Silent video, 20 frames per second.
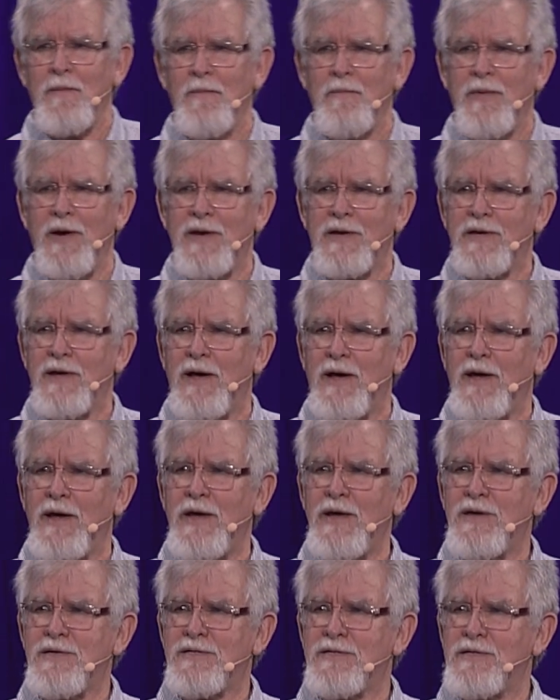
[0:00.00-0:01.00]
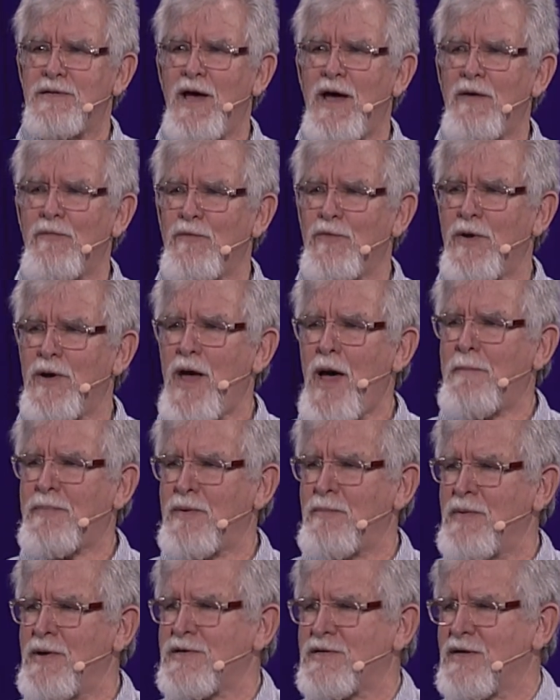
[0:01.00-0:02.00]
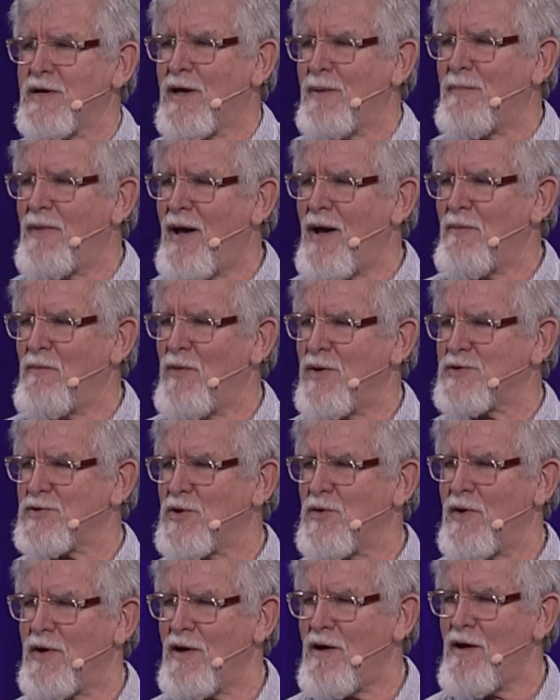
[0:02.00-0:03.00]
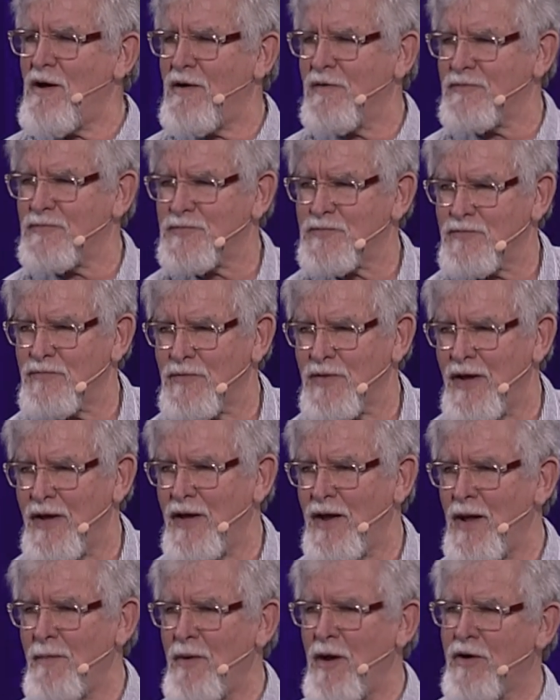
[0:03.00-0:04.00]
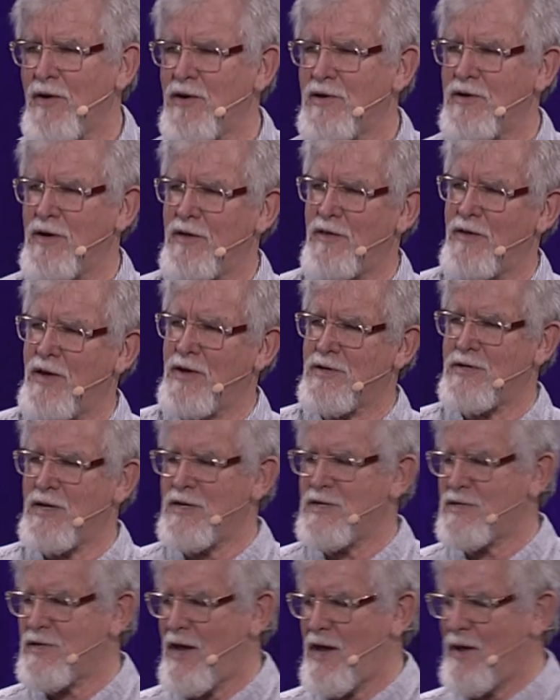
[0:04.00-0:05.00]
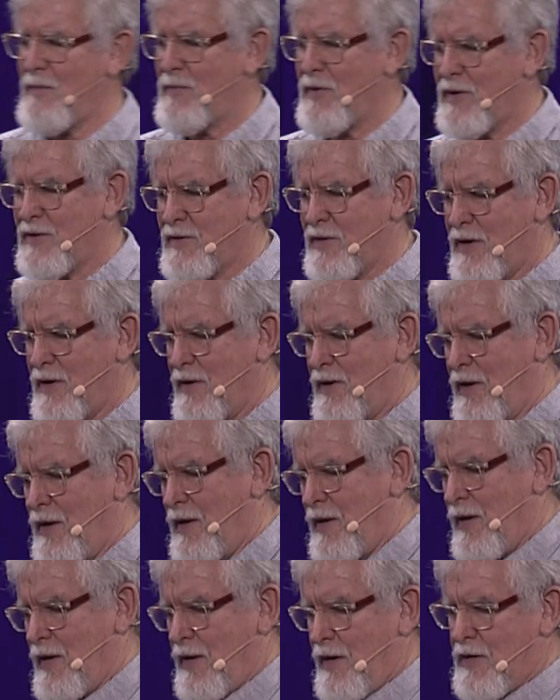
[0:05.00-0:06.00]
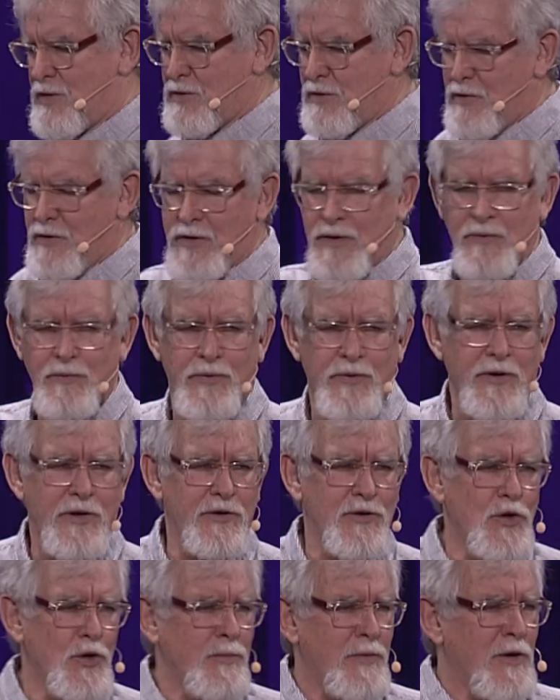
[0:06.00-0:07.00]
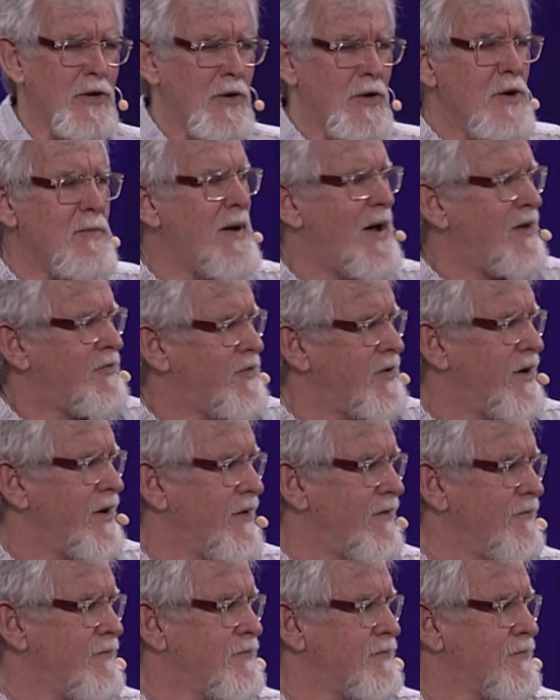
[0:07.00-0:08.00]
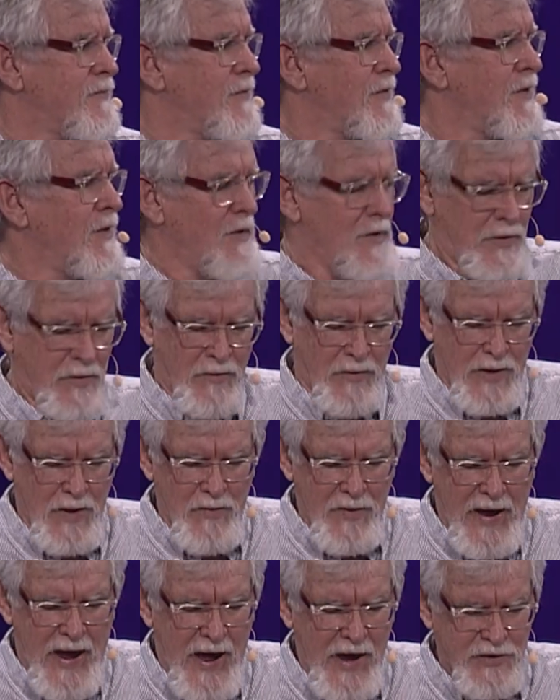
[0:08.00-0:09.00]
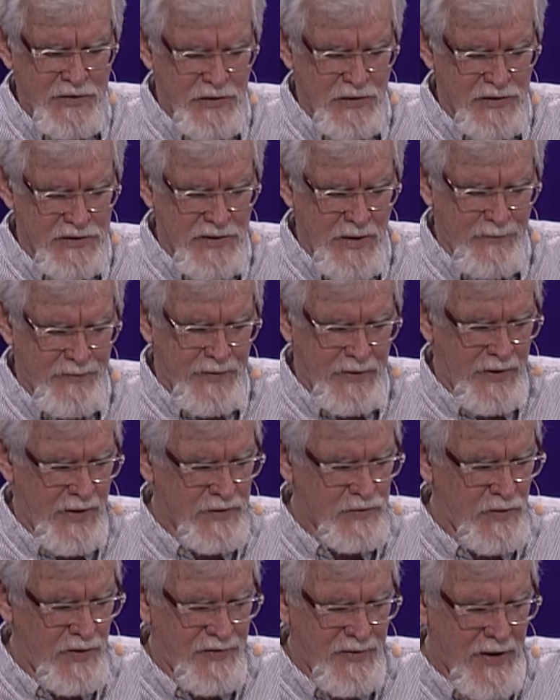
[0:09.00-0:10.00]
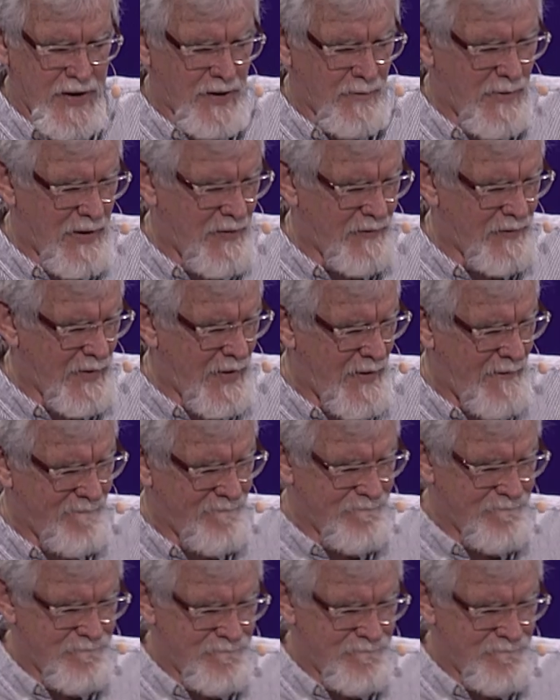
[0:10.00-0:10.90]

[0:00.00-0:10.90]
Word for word: But uh, he's not real optimistic about what's going on, and I'm not going to tell you things he's saying, but uh, it's looking pretty doom and gloom out there. Well, I want to ask you something as we think about that.